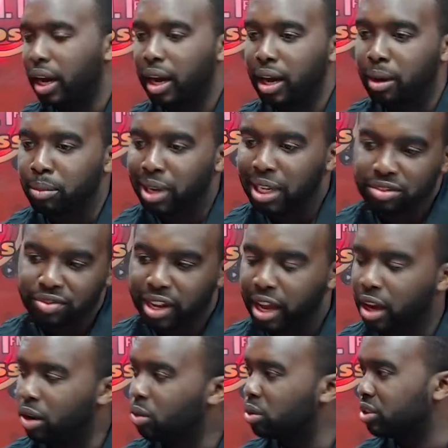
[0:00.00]
But as of
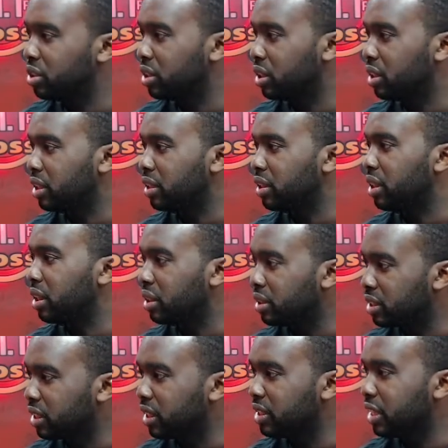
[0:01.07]
now, we're still in the
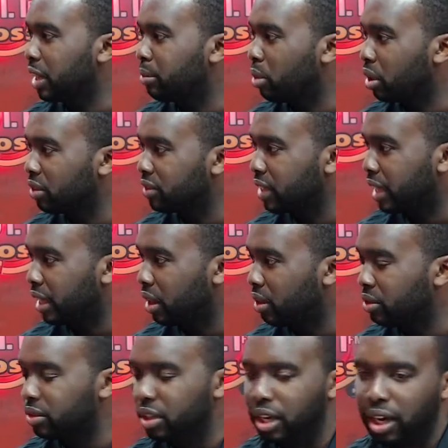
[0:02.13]
Sunnyside part of town.